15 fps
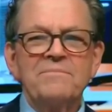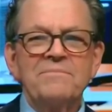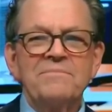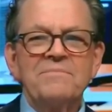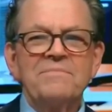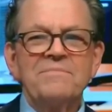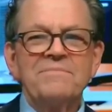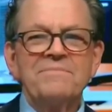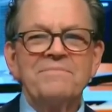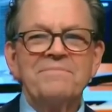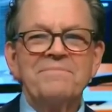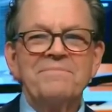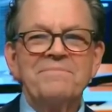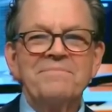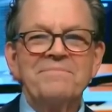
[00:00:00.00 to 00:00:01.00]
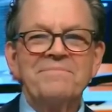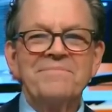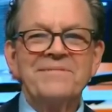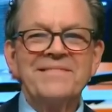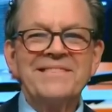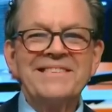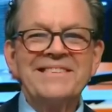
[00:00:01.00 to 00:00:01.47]

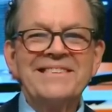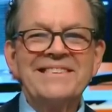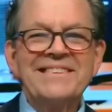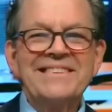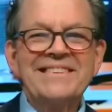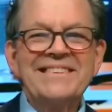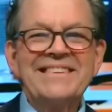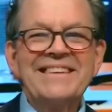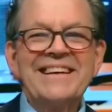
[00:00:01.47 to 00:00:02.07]
The person shown says nothing.